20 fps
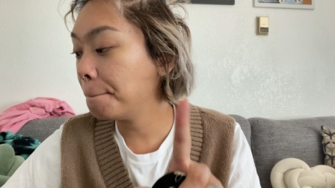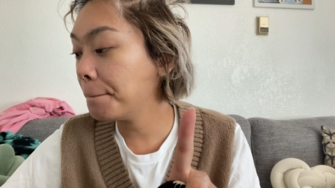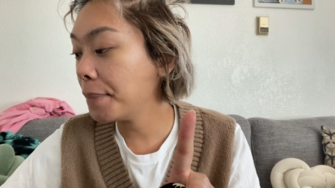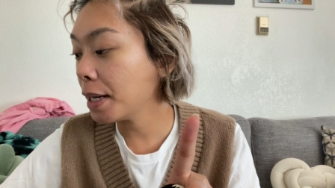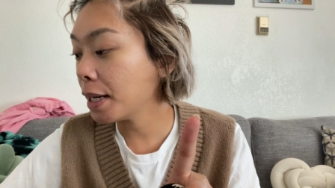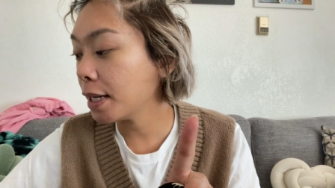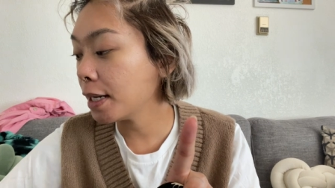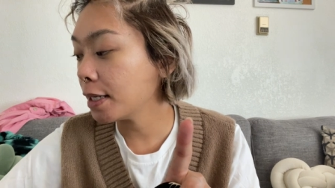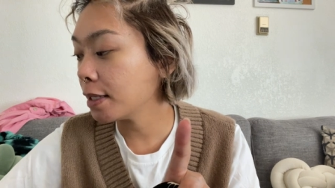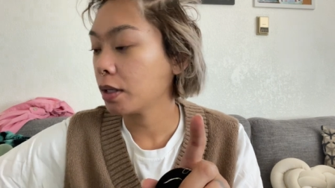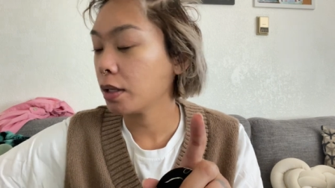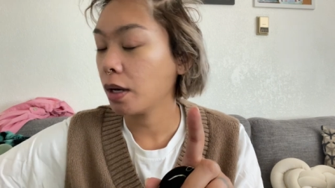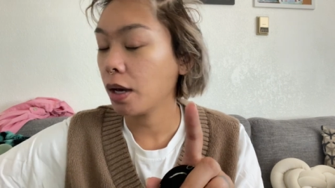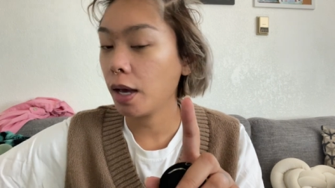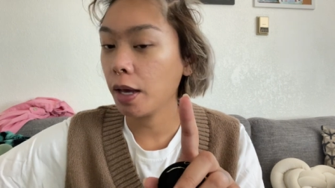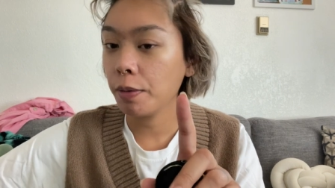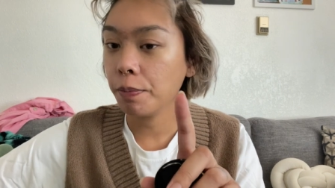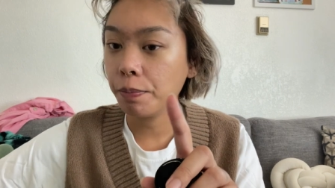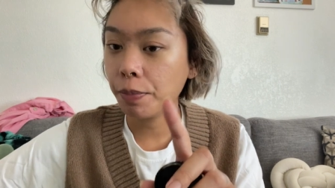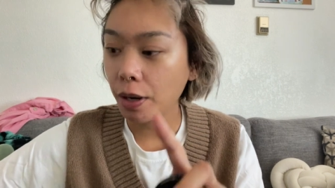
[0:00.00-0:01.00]
but
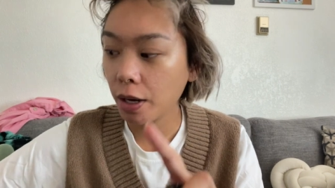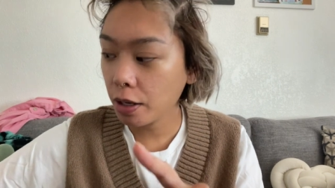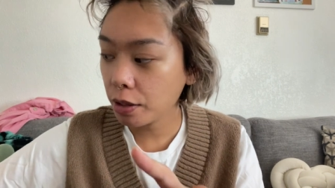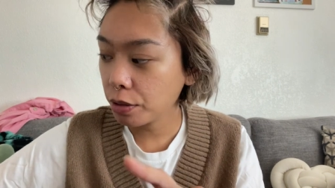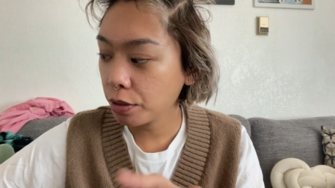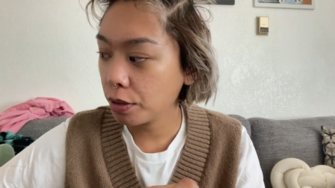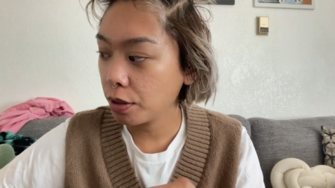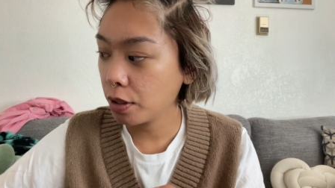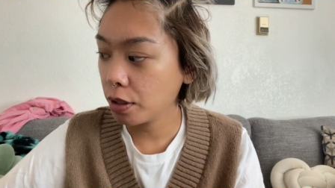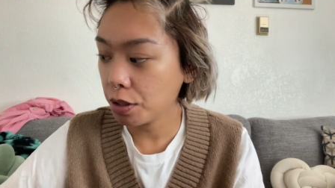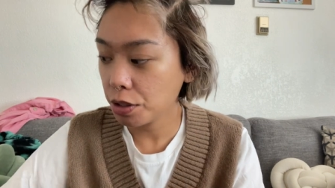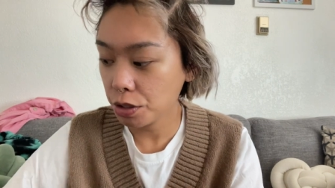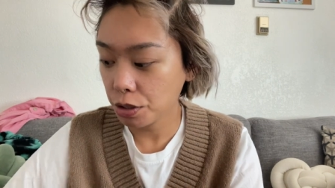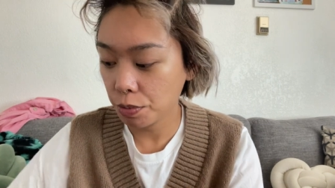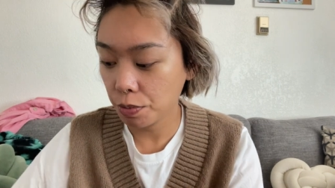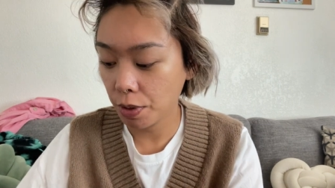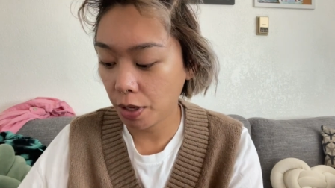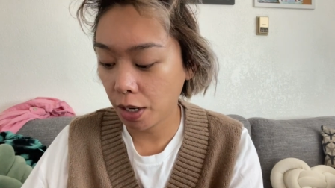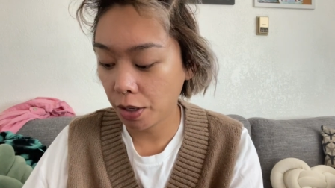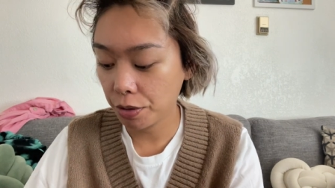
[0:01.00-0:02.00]
I bought this
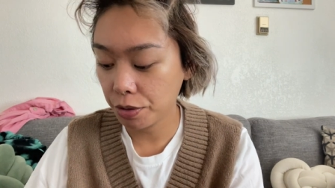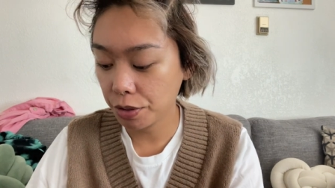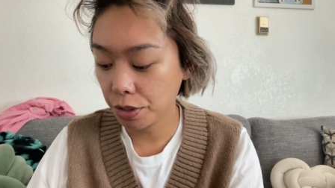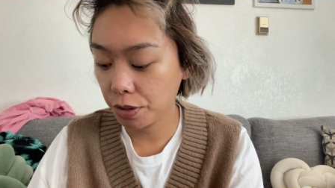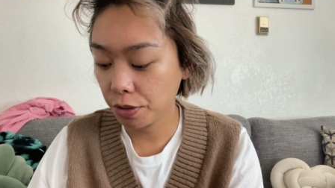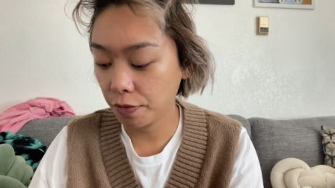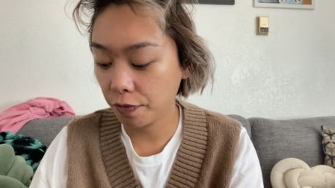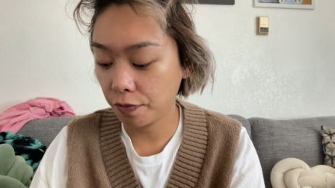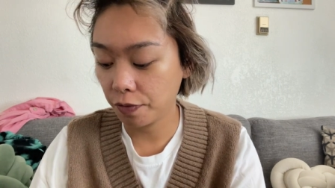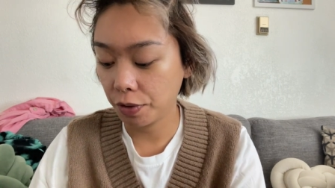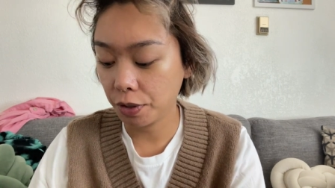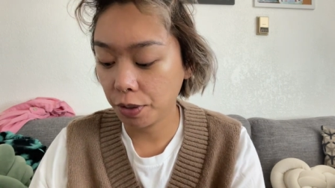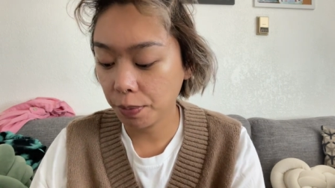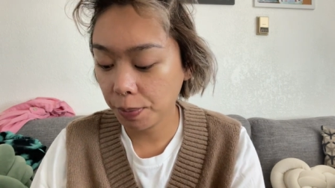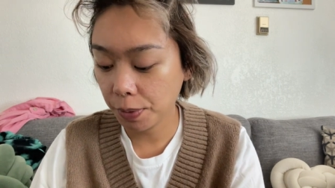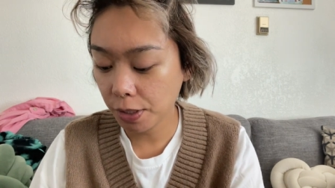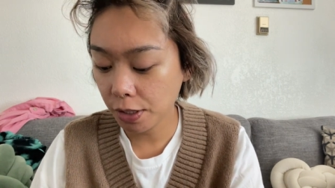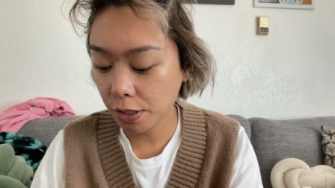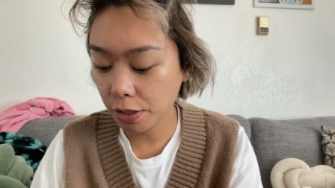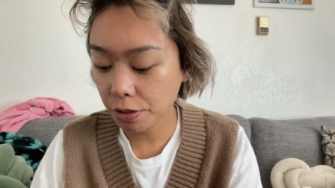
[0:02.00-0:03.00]
when I was in the
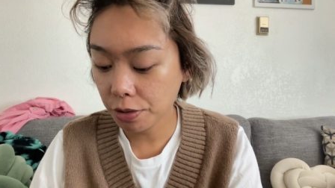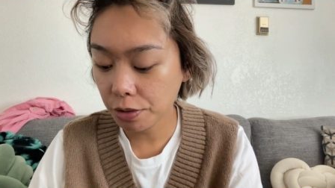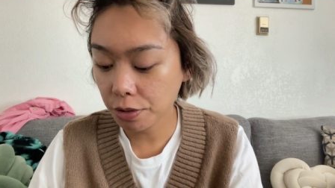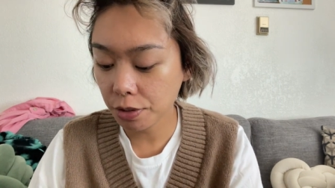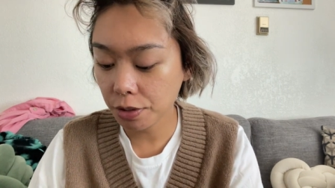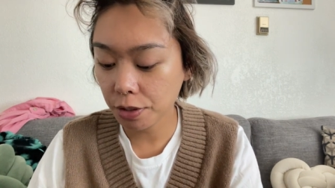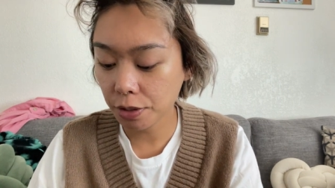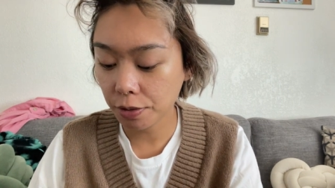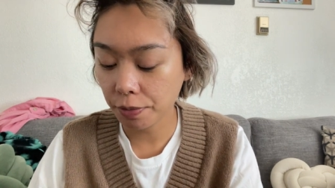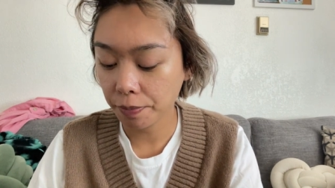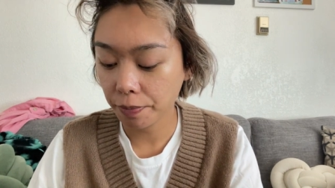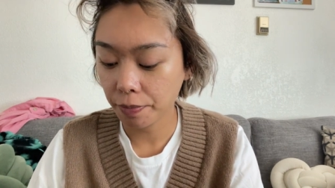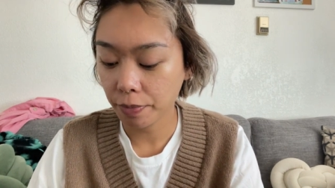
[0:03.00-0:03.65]
Philippines